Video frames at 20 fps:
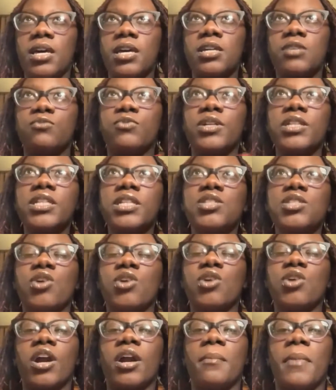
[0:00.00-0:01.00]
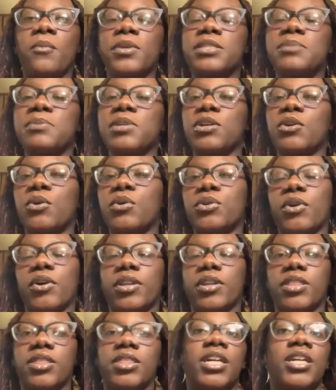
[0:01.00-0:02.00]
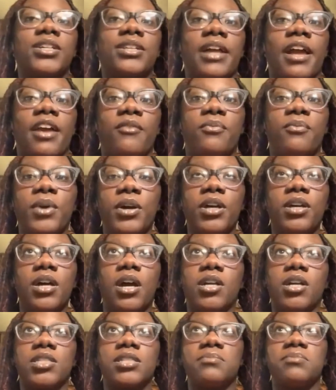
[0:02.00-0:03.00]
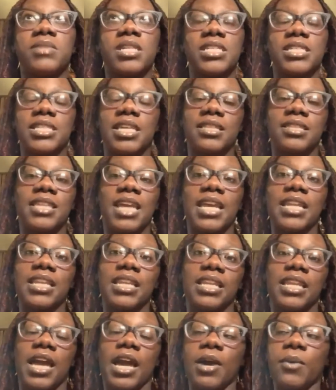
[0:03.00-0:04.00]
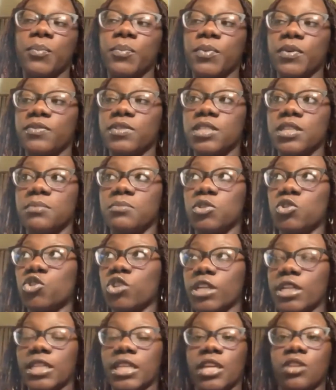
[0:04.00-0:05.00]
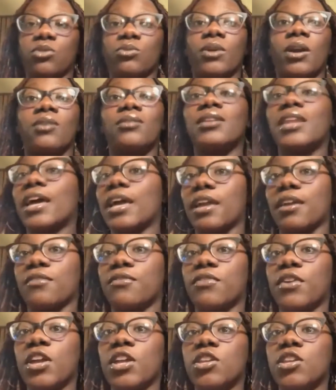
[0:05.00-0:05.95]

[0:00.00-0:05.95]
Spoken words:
really talk about what's been going on in their life. What are some things that they need help with to matriculate throughout life?